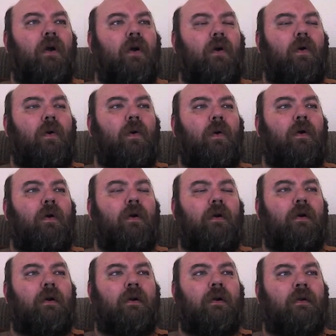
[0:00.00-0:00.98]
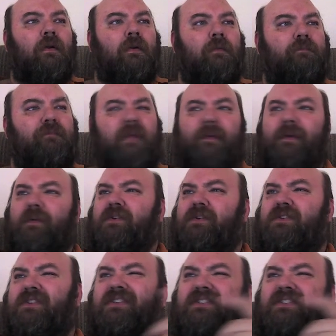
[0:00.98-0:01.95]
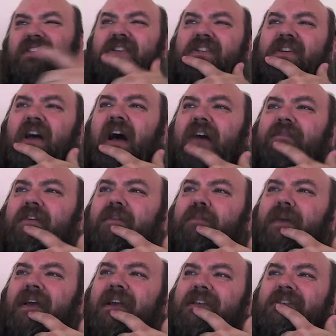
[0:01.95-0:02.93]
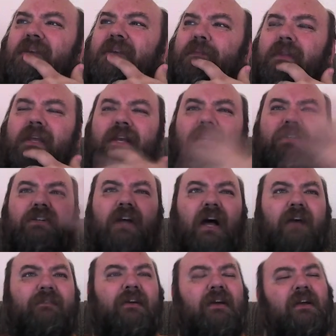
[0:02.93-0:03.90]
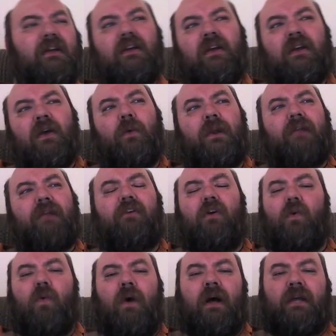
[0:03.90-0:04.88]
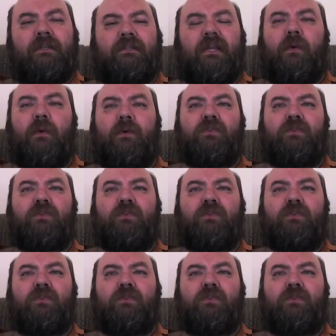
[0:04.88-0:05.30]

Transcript: or maybe it was just a Java base, complete Java. Whatever it was, it was